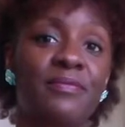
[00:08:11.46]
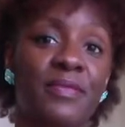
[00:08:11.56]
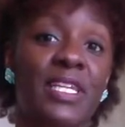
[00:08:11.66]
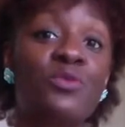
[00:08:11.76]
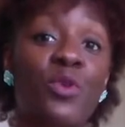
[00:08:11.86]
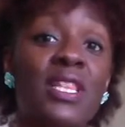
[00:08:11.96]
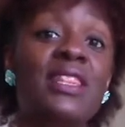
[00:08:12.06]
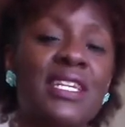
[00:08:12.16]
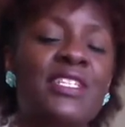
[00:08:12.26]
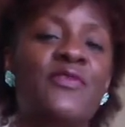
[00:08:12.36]
Because one
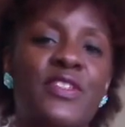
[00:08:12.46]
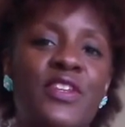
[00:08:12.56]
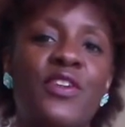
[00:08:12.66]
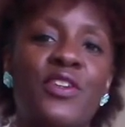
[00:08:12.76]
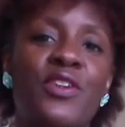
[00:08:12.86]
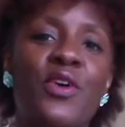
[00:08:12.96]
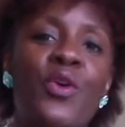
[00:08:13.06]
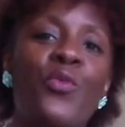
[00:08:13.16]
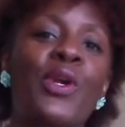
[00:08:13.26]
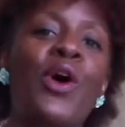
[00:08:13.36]
thing's for certain, we